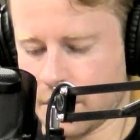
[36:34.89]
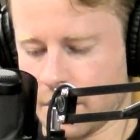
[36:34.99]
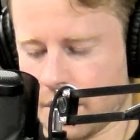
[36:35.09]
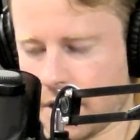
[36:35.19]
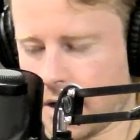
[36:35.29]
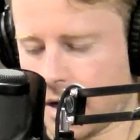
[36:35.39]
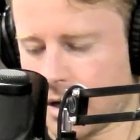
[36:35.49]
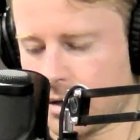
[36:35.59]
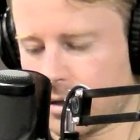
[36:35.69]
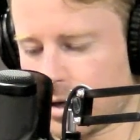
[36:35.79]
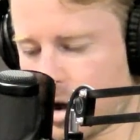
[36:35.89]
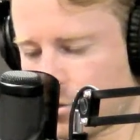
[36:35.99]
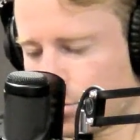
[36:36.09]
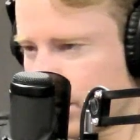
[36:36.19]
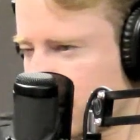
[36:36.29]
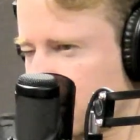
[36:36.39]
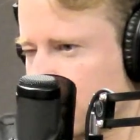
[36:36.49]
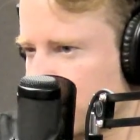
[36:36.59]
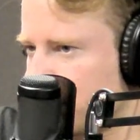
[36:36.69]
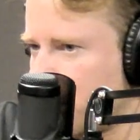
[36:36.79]
and everyone was at
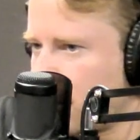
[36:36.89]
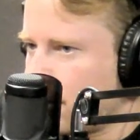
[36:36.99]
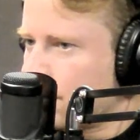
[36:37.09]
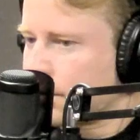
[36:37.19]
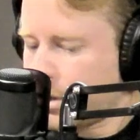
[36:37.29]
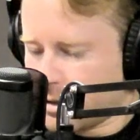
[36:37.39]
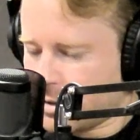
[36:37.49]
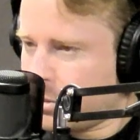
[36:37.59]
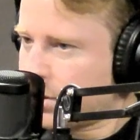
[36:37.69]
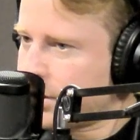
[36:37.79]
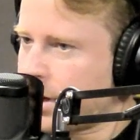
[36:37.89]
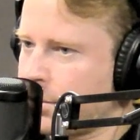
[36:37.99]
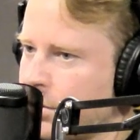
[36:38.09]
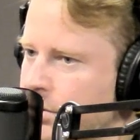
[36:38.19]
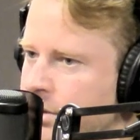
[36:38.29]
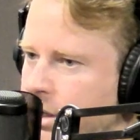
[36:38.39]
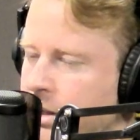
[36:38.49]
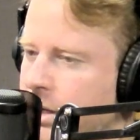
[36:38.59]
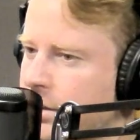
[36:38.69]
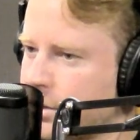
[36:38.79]
little small tables, and
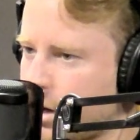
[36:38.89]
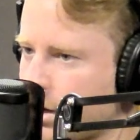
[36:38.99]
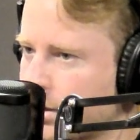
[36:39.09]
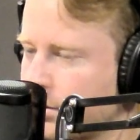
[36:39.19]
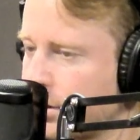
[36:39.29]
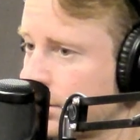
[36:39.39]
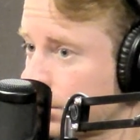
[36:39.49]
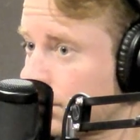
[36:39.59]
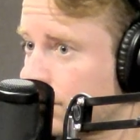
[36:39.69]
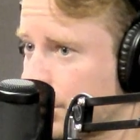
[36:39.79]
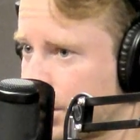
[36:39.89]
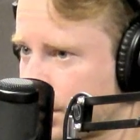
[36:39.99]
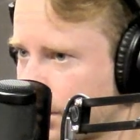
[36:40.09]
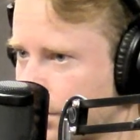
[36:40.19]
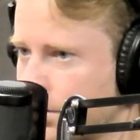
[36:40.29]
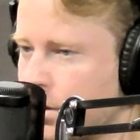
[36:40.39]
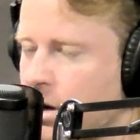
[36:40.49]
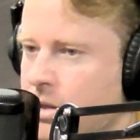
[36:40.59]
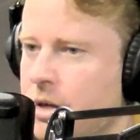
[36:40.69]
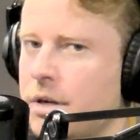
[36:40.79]
they could talk and learn from each other. So I
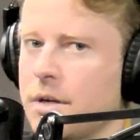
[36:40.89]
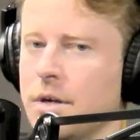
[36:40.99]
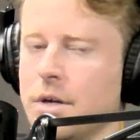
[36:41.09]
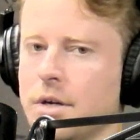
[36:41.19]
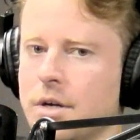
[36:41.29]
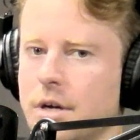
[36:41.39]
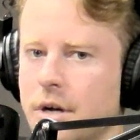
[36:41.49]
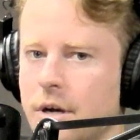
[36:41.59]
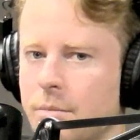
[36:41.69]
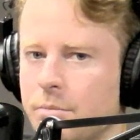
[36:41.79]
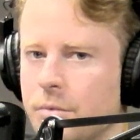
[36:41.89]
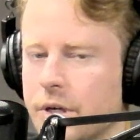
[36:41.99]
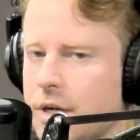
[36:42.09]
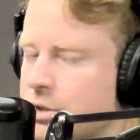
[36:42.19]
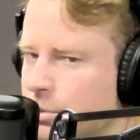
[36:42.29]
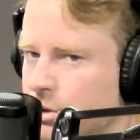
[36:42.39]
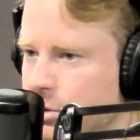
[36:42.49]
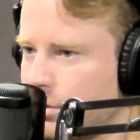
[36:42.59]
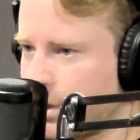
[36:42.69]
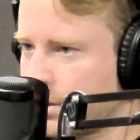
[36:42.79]
think occasionally we'll do
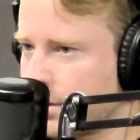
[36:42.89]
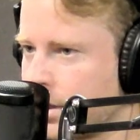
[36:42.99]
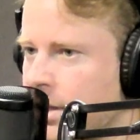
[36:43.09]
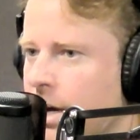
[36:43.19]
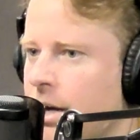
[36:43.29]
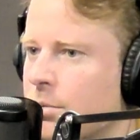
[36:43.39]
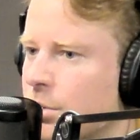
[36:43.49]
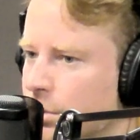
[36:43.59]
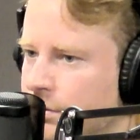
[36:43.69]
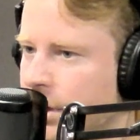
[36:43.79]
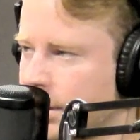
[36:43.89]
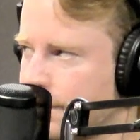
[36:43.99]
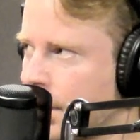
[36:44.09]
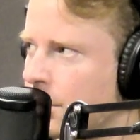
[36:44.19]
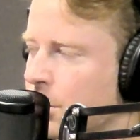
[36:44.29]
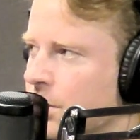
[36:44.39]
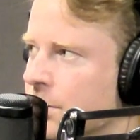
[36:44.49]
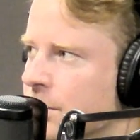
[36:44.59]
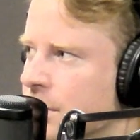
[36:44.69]
events like that where we'll invite developers.